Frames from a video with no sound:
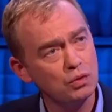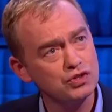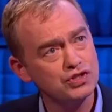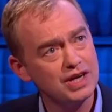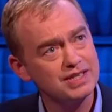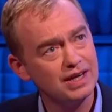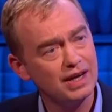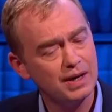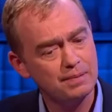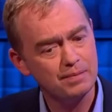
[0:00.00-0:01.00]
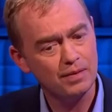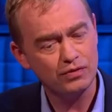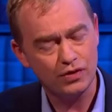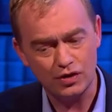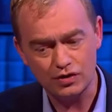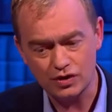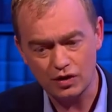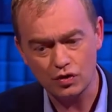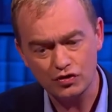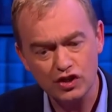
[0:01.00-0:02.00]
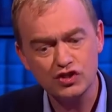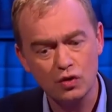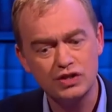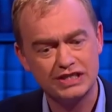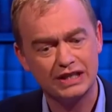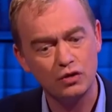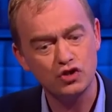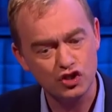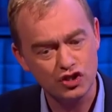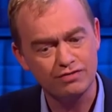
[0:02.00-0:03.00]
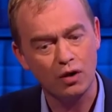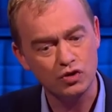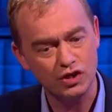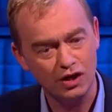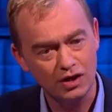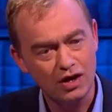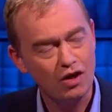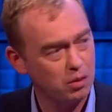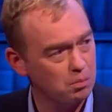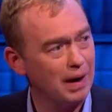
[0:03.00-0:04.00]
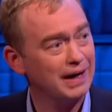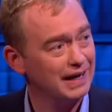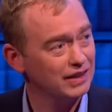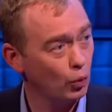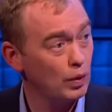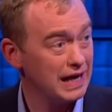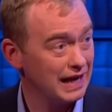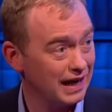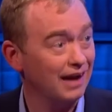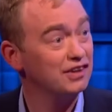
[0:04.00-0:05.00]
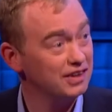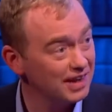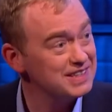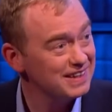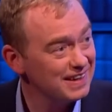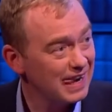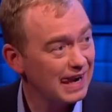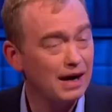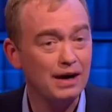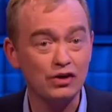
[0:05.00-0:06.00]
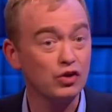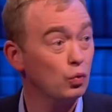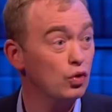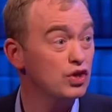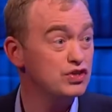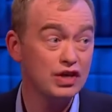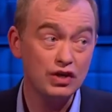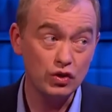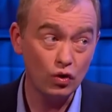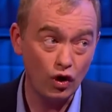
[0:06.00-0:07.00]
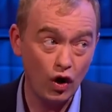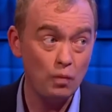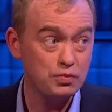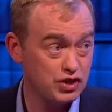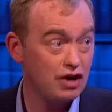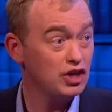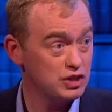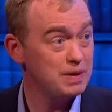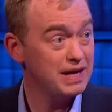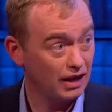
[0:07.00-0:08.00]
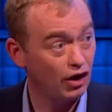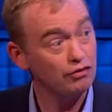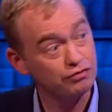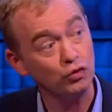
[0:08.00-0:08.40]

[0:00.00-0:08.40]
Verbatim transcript: once said um, that nothing so disillusions the voter than backing the winning candidate. Uh, in other words, your hopes, generally speaking, aren't